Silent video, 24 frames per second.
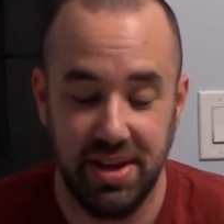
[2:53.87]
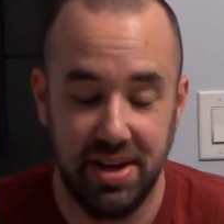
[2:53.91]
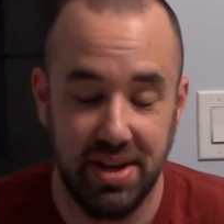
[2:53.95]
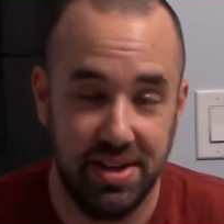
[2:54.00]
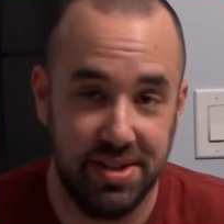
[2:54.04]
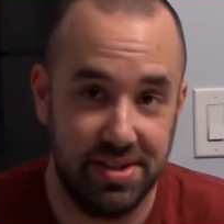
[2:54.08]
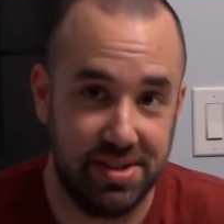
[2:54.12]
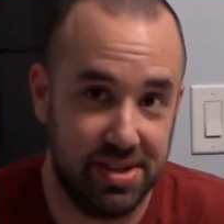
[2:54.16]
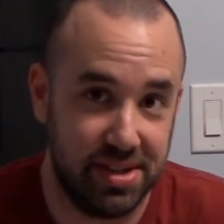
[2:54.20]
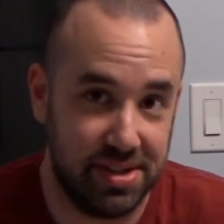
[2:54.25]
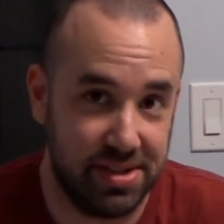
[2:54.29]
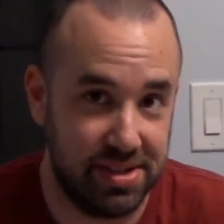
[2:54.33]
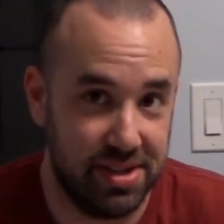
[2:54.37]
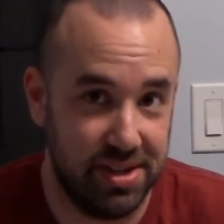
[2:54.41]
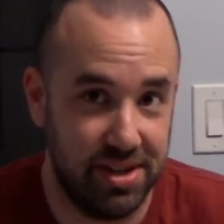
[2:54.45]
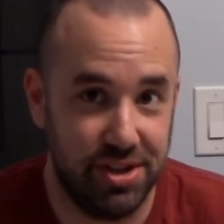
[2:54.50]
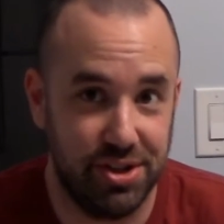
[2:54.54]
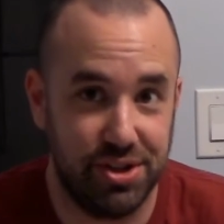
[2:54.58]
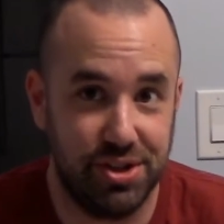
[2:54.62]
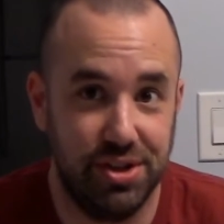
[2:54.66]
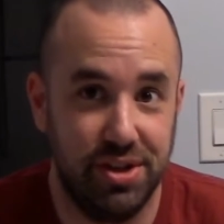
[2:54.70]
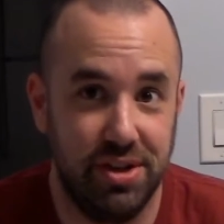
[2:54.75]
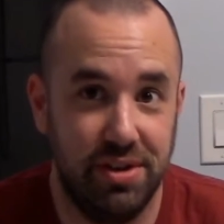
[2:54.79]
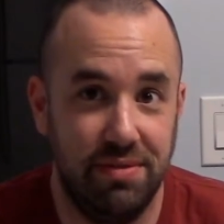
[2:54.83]
6
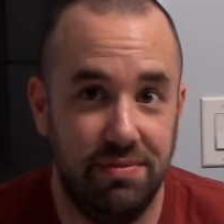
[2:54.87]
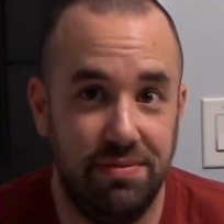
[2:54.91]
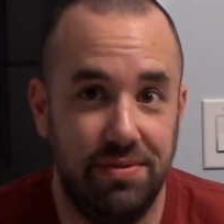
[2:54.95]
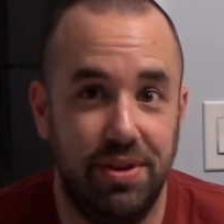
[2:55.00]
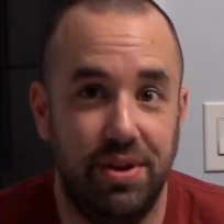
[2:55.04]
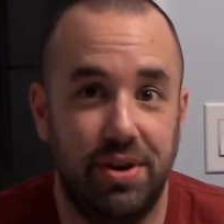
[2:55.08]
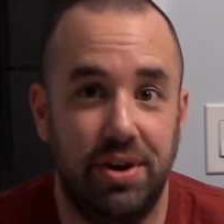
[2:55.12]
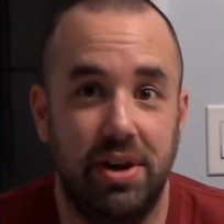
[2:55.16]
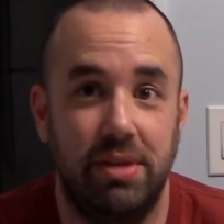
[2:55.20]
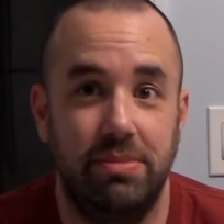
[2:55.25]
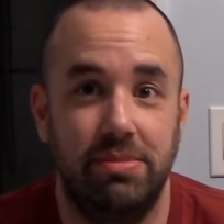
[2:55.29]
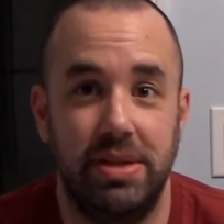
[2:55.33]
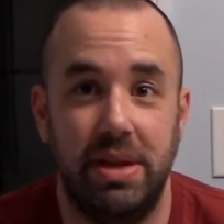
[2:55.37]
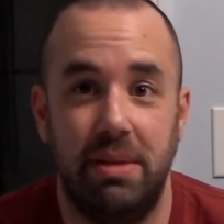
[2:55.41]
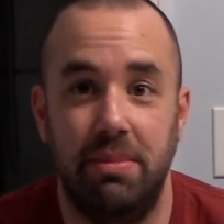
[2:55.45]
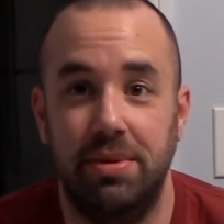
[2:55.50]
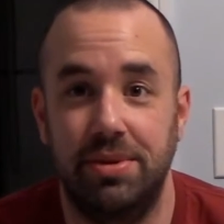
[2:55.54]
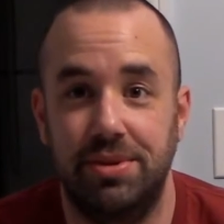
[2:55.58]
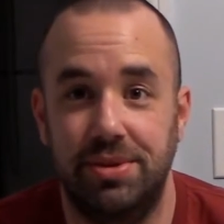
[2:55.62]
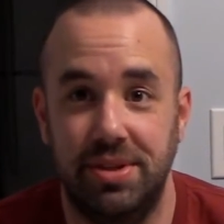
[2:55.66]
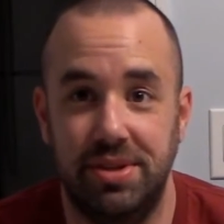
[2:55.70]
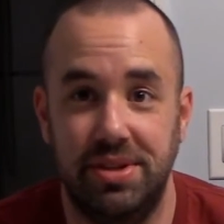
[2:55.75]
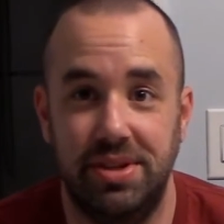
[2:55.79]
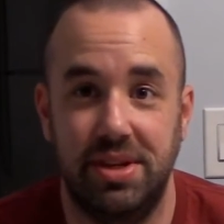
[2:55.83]
initiative, they're going to be able
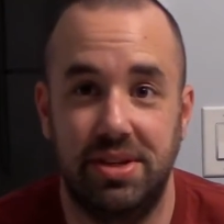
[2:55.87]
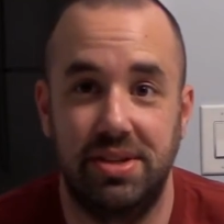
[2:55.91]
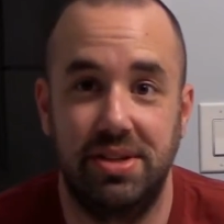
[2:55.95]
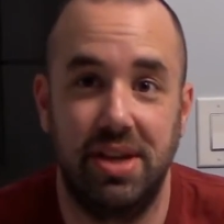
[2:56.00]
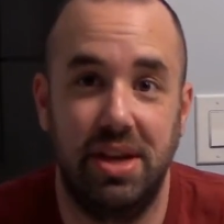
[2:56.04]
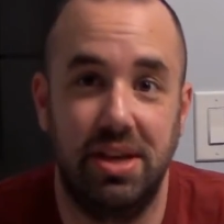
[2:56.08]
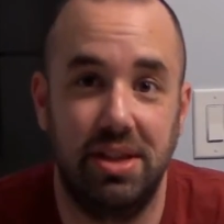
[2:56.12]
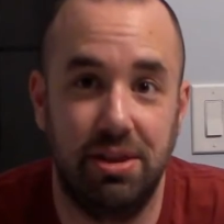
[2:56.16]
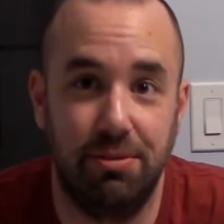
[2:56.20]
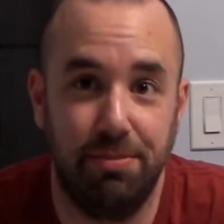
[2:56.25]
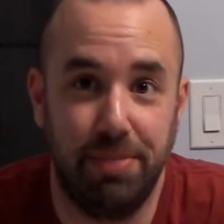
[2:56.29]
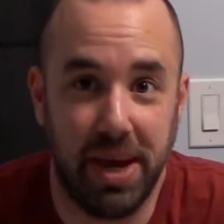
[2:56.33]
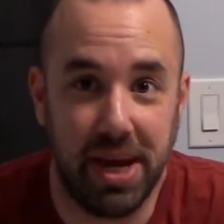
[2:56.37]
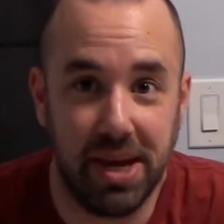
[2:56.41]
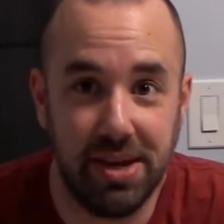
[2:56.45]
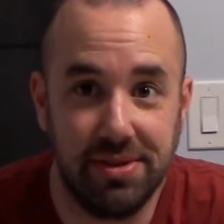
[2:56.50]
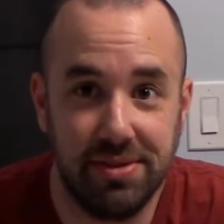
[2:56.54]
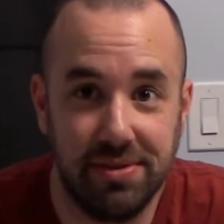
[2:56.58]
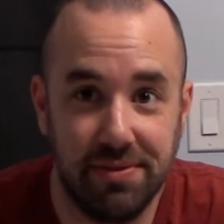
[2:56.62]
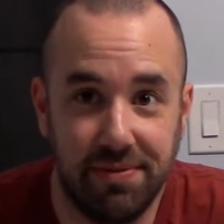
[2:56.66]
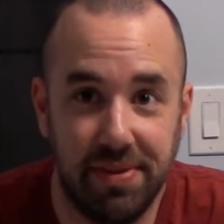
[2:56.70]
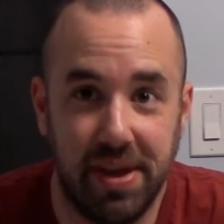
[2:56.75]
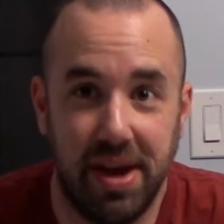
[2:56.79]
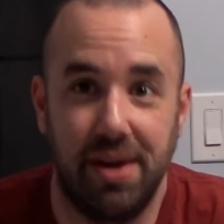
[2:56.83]
to dictate the pace
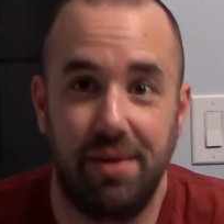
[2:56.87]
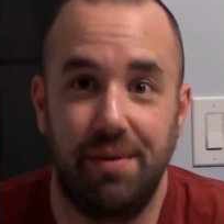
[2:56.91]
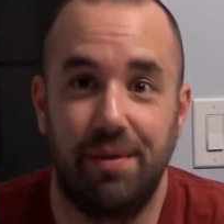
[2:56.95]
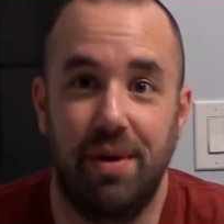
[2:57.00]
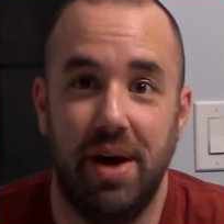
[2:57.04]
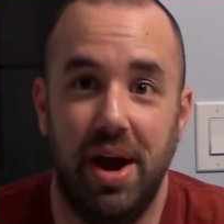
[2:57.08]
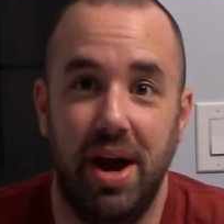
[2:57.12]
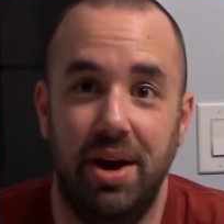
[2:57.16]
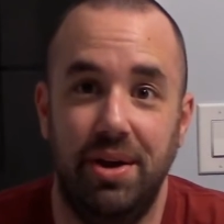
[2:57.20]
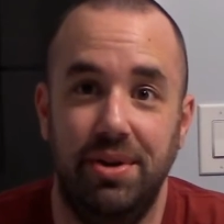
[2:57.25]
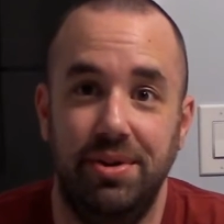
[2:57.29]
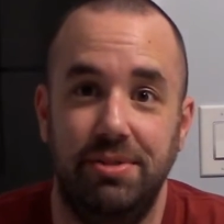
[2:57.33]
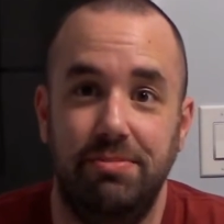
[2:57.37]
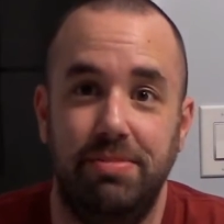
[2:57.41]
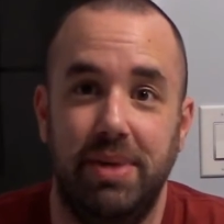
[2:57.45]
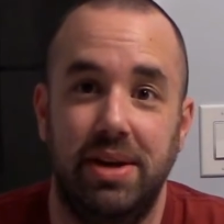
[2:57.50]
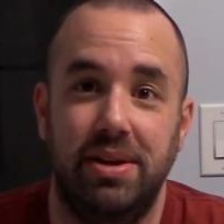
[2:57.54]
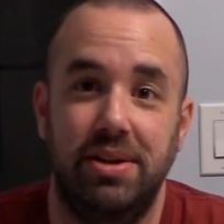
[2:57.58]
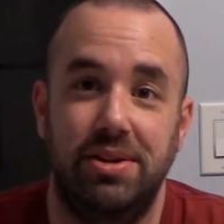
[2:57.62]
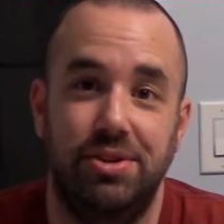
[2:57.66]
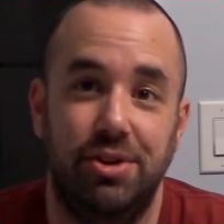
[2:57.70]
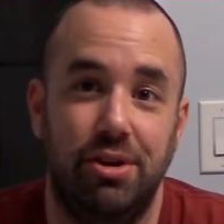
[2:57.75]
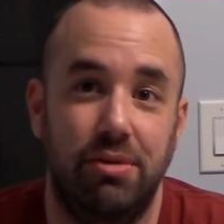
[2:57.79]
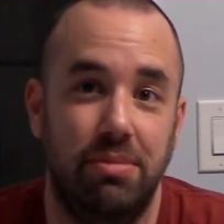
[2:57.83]
of that round by
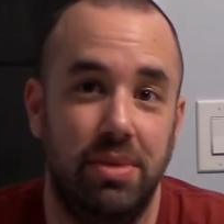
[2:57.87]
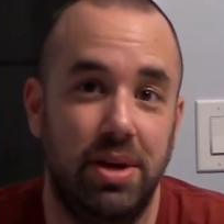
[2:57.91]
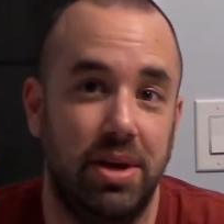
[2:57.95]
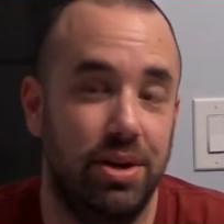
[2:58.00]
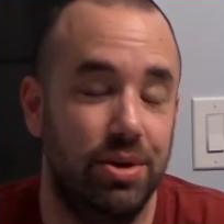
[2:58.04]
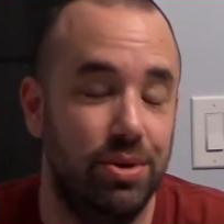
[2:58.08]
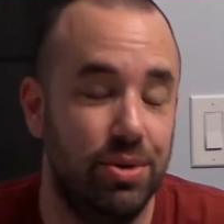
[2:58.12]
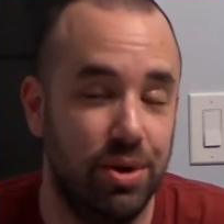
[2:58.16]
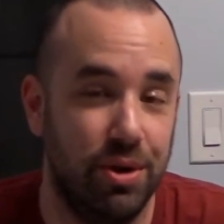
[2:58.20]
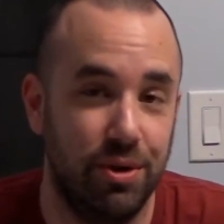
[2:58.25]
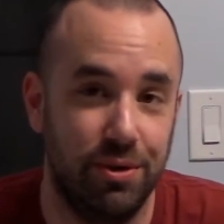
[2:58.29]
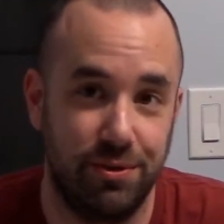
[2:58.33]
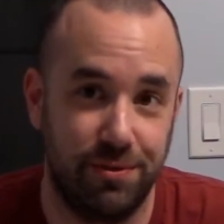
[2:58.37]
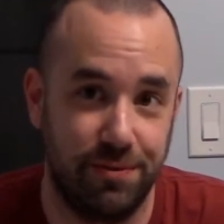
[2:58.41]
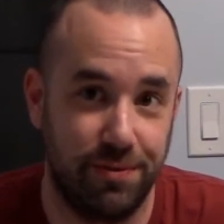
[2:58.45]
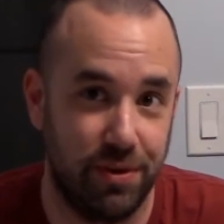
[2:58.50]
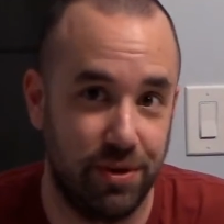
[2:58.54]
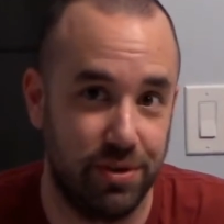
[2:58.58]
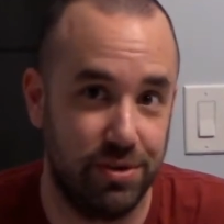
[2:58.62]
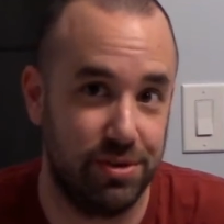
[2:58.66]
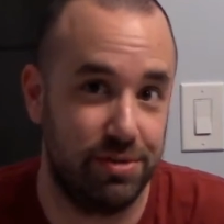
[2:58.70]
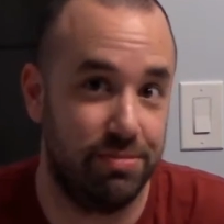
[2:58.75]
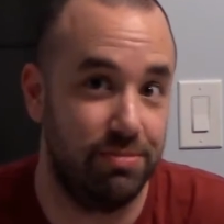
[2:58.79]
determining who goes first,